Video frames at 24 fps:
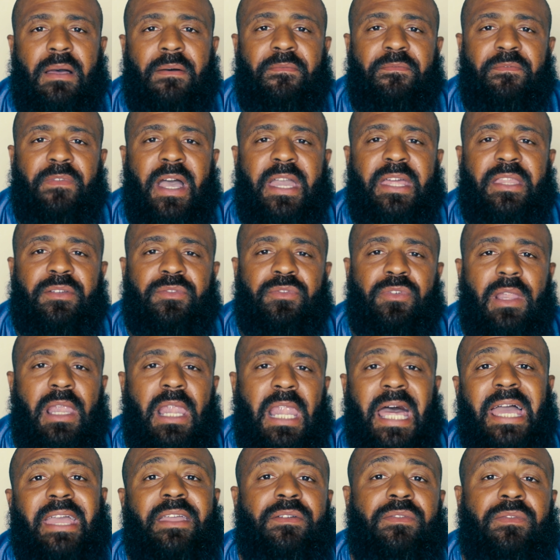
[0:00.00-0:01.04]
I'm fighting for
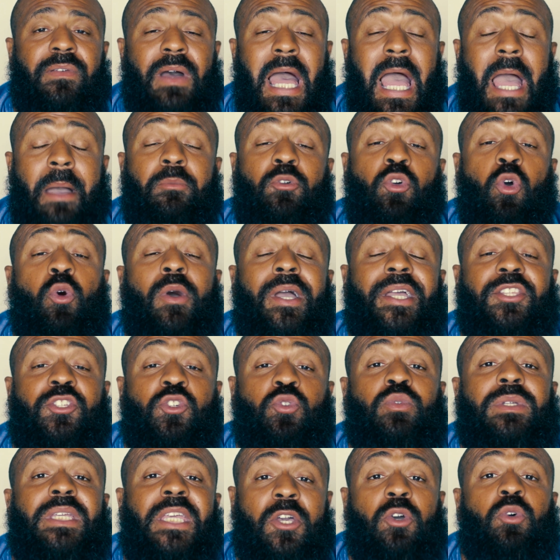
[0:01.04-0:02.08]
life. I'm going to
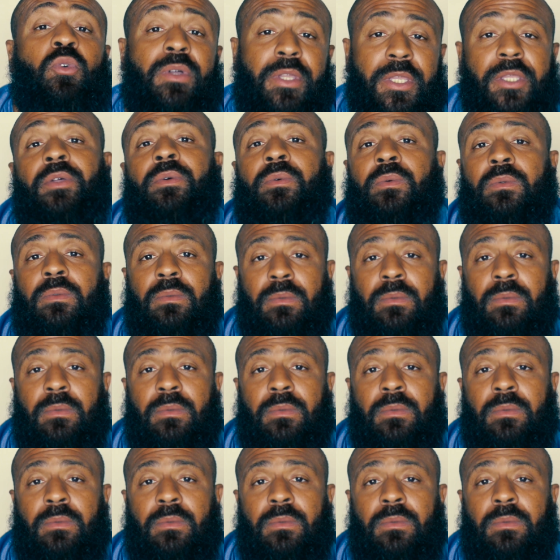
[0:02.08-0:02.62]
kill you.